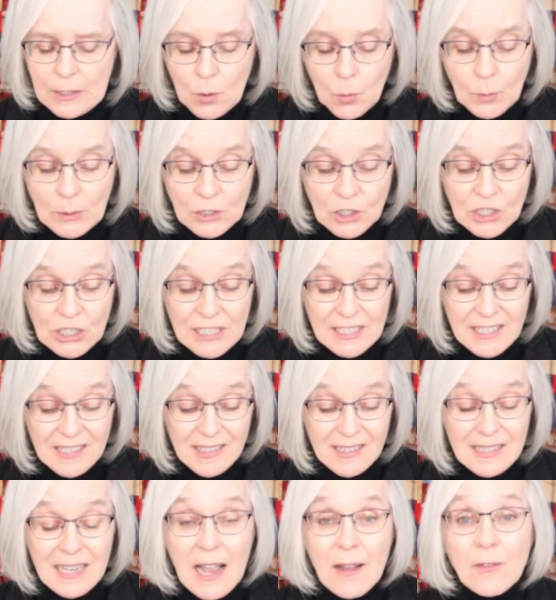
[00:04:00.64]
Will she
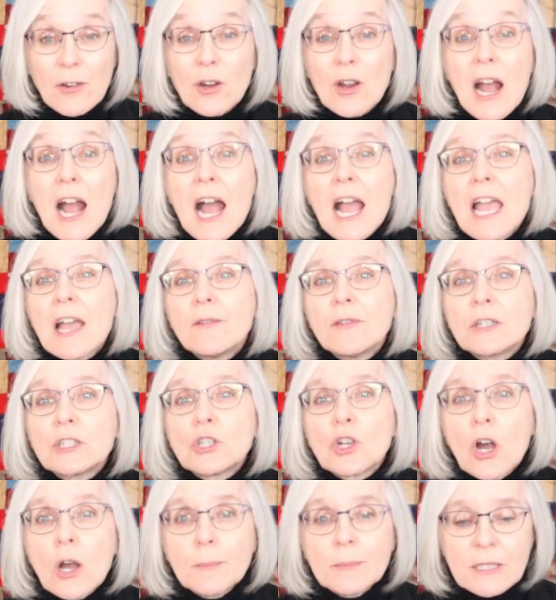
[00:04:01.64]
discover I have
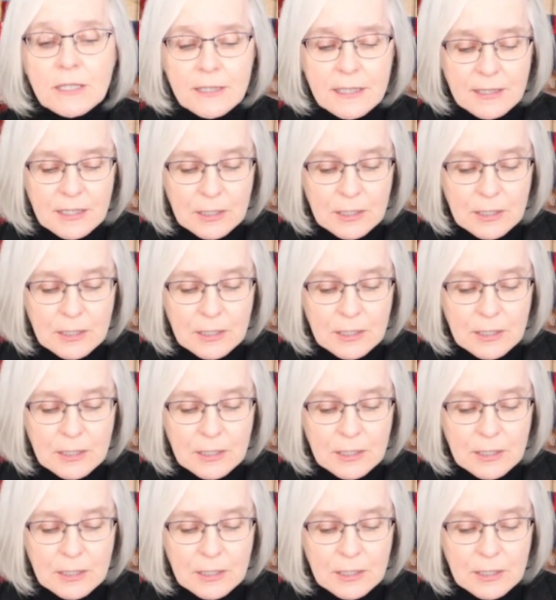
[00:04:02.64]
adopted a